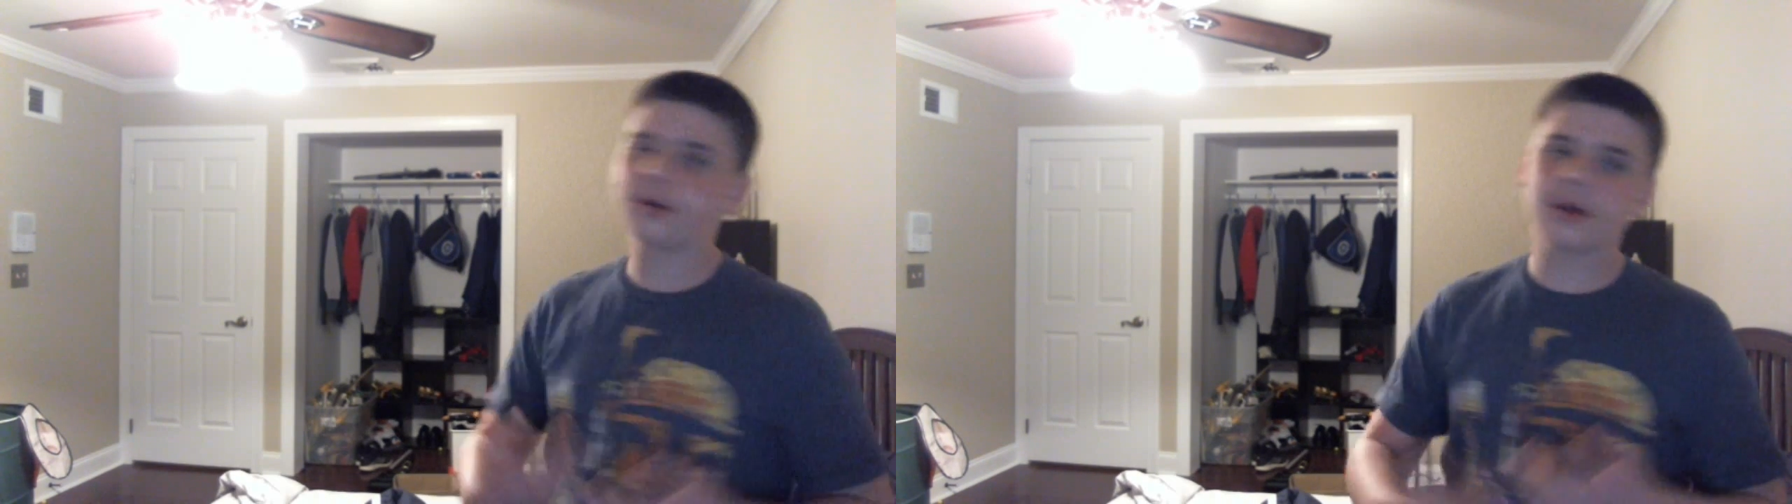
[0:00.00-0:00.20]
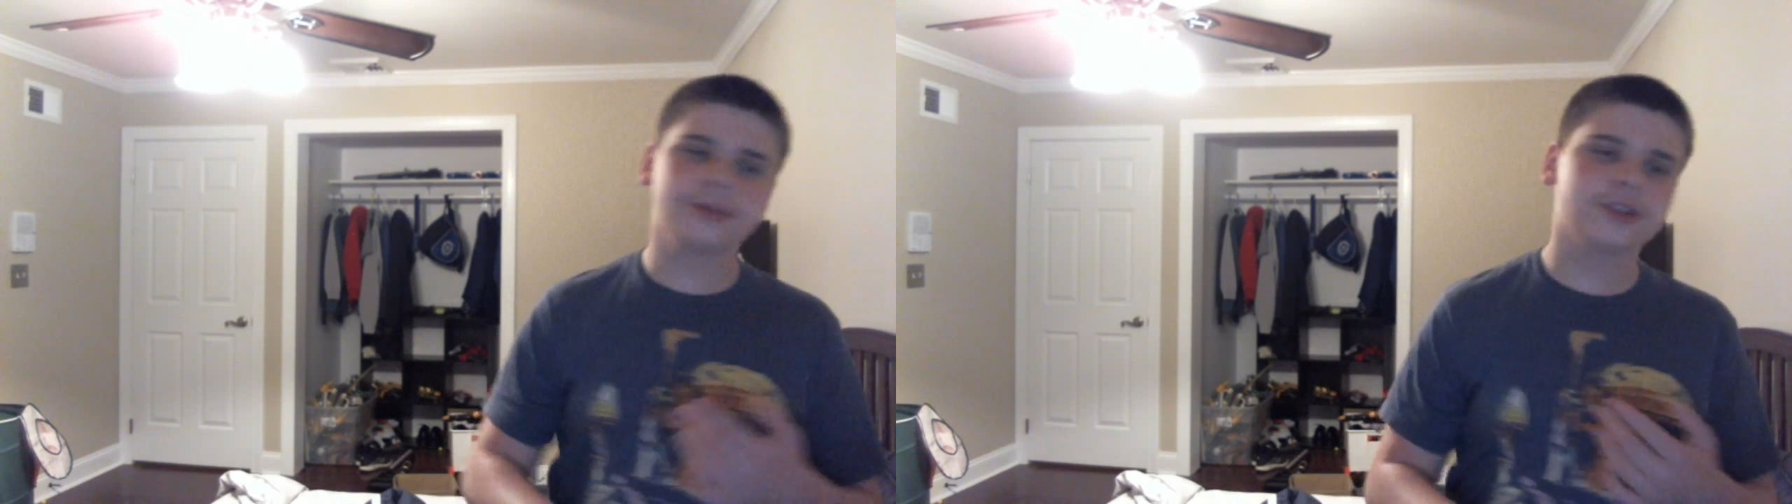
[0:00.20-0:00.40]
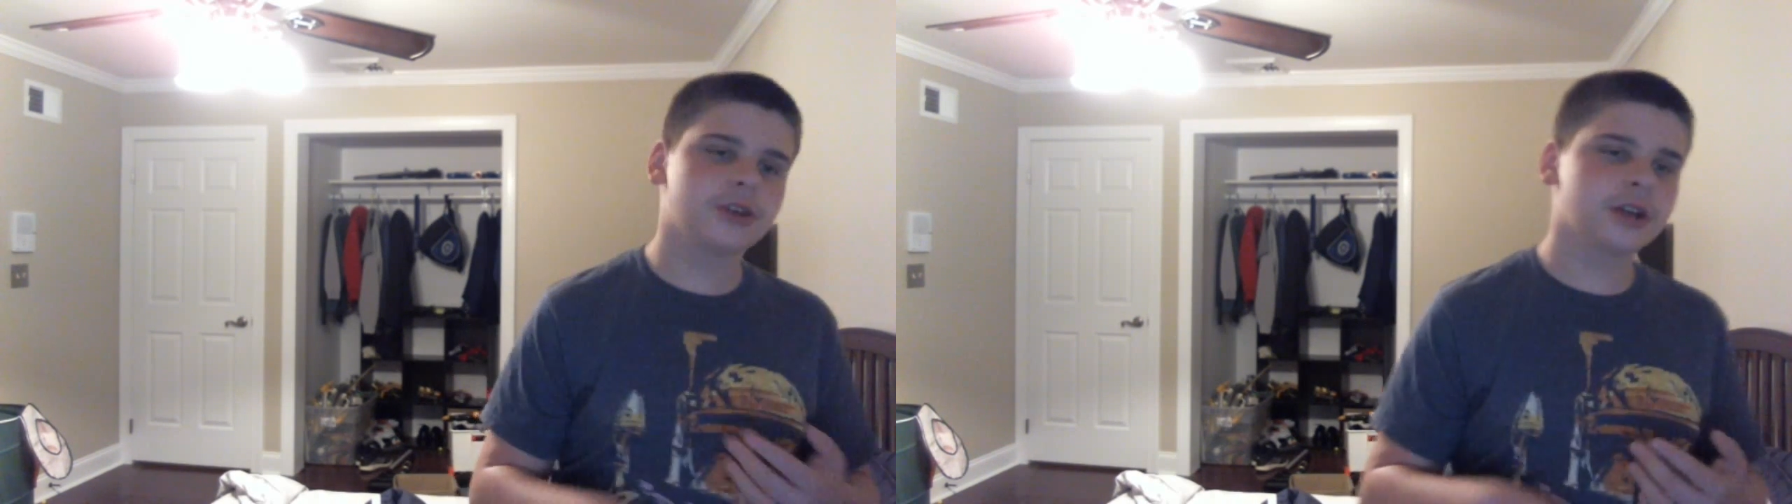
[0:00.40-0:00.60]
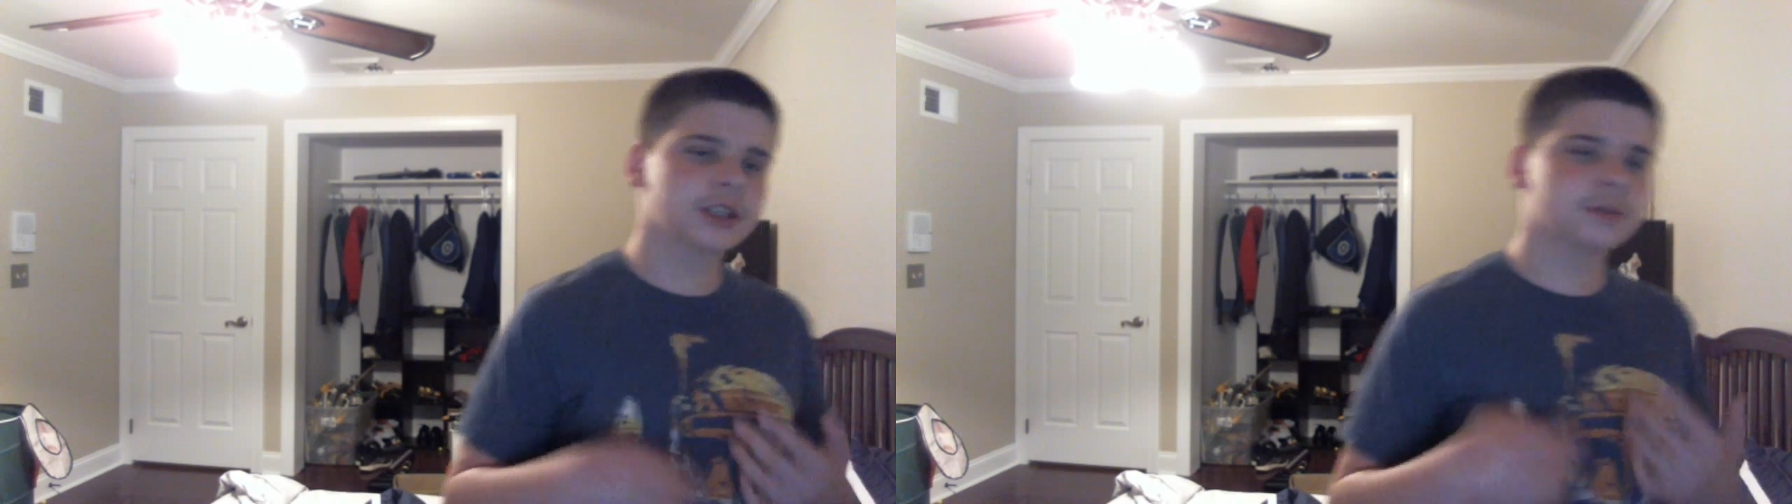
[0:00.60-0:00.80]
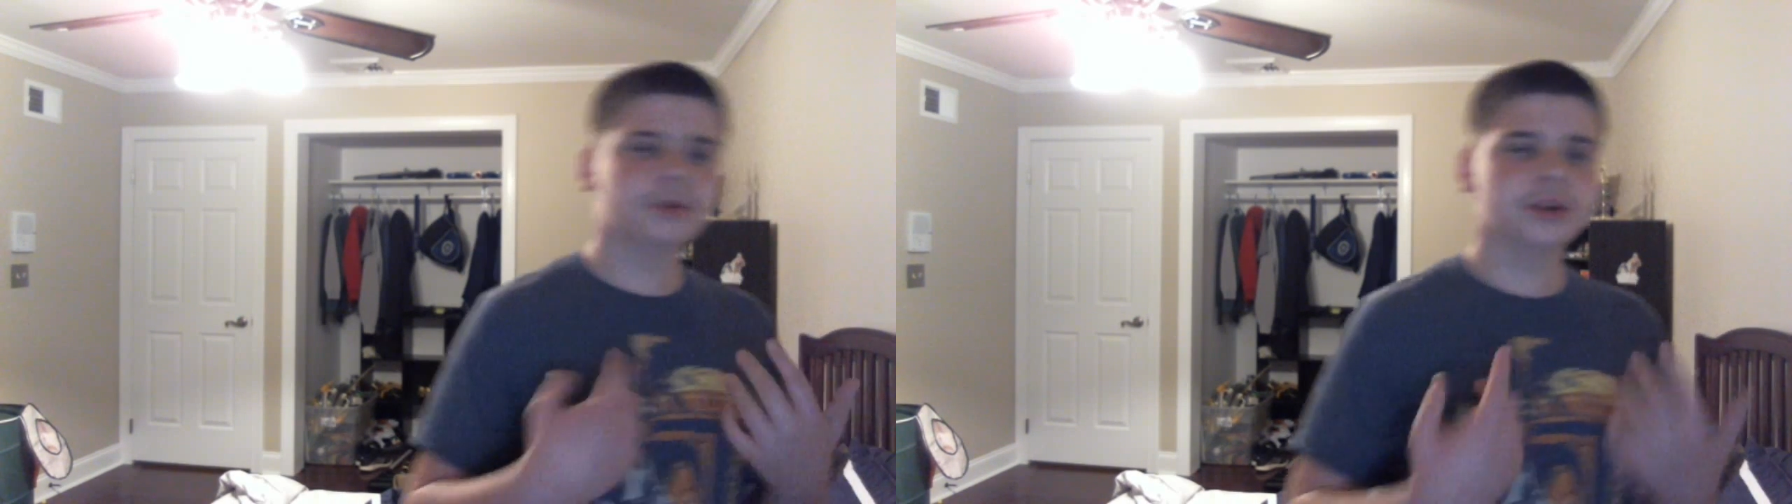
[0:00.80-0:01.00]
is pretty much
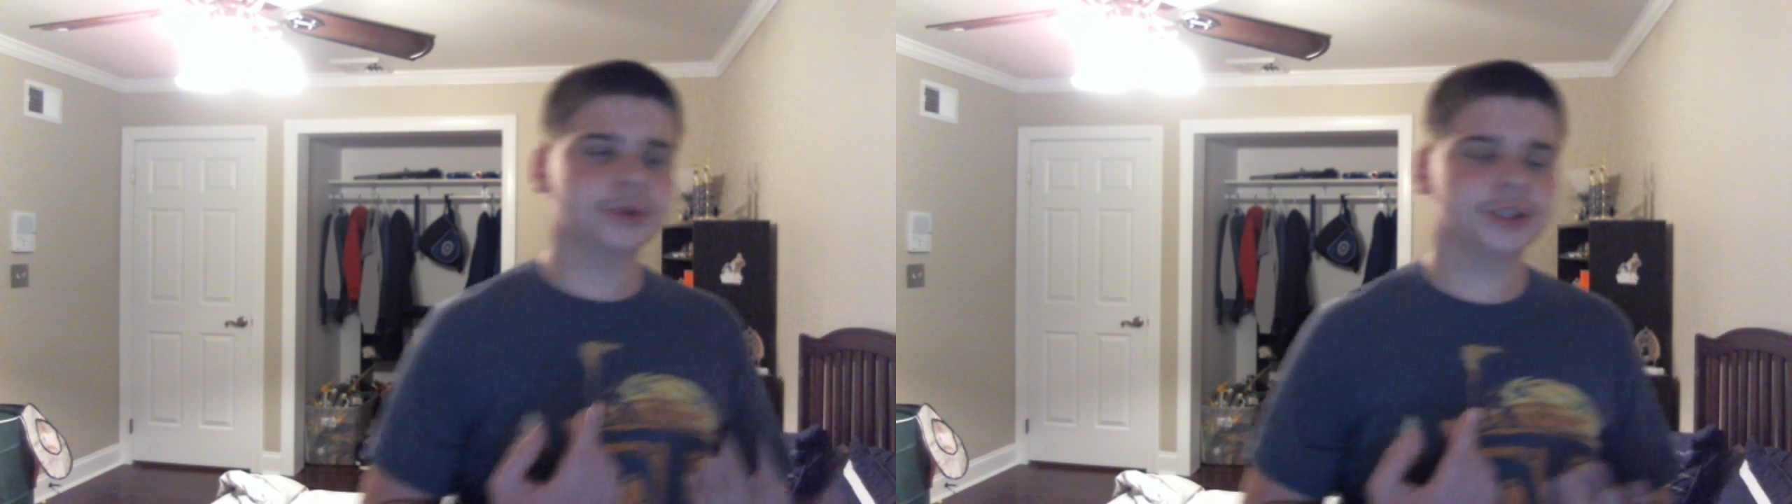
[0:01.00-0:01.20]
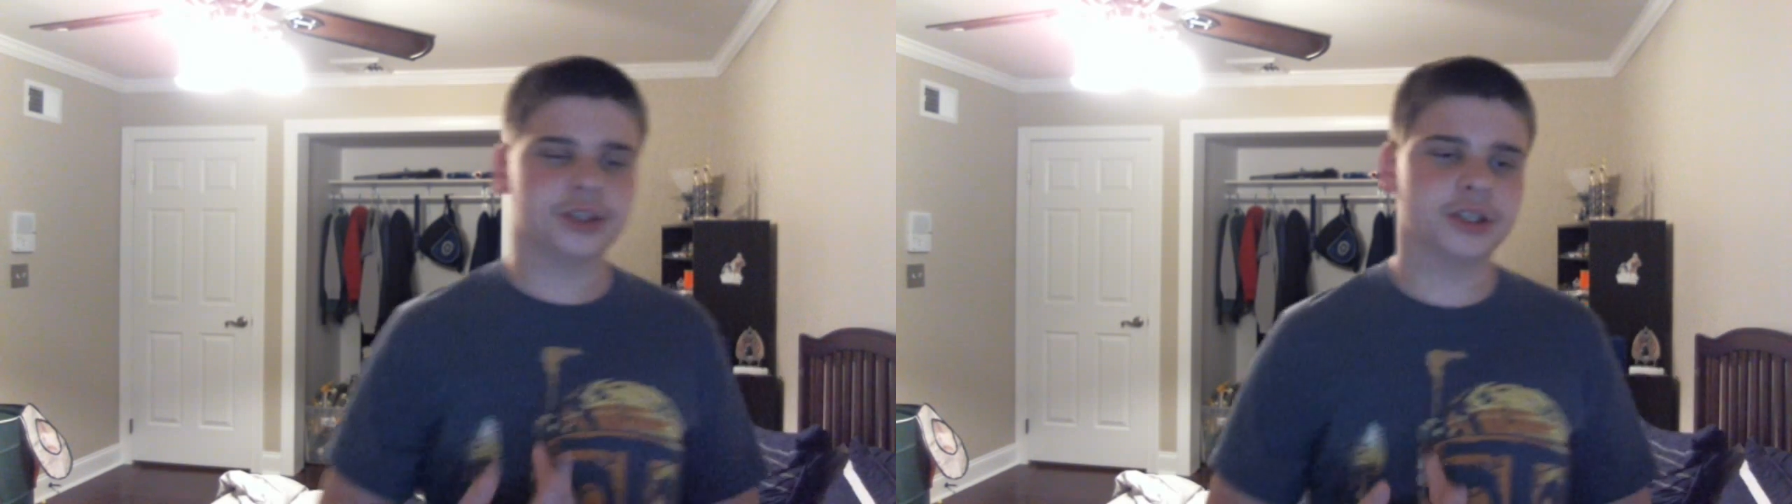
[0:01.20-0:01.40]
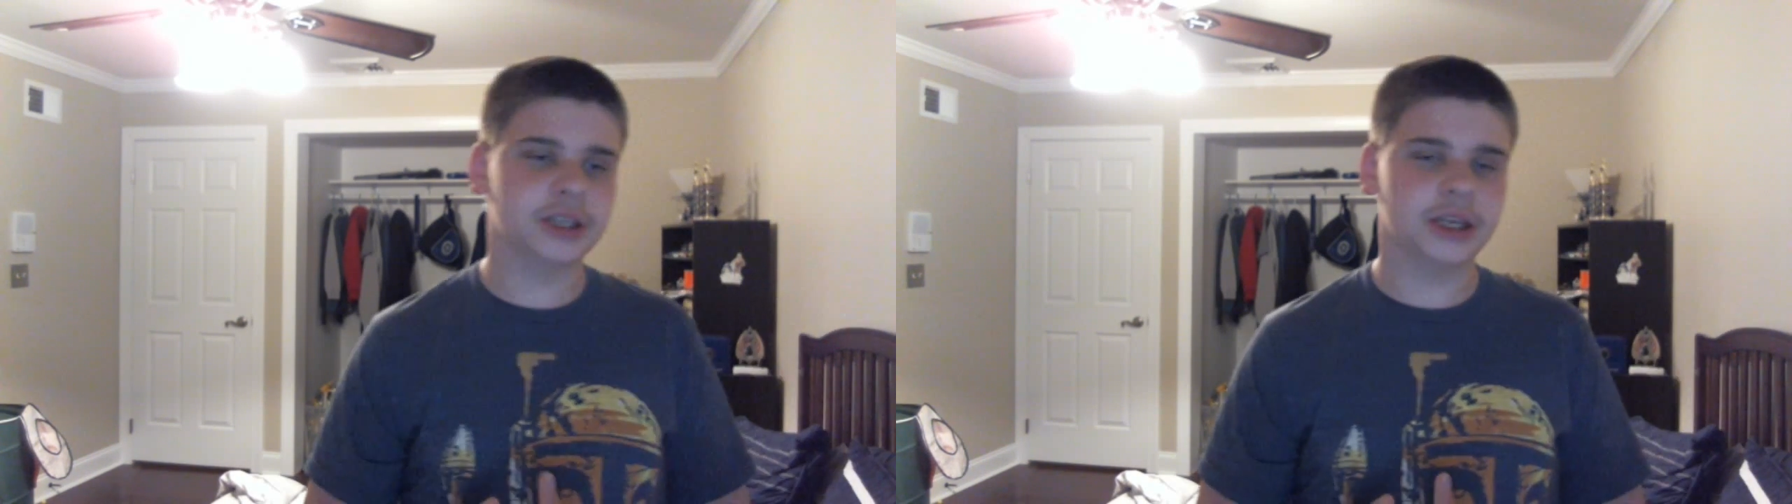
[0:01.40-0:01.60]
the same,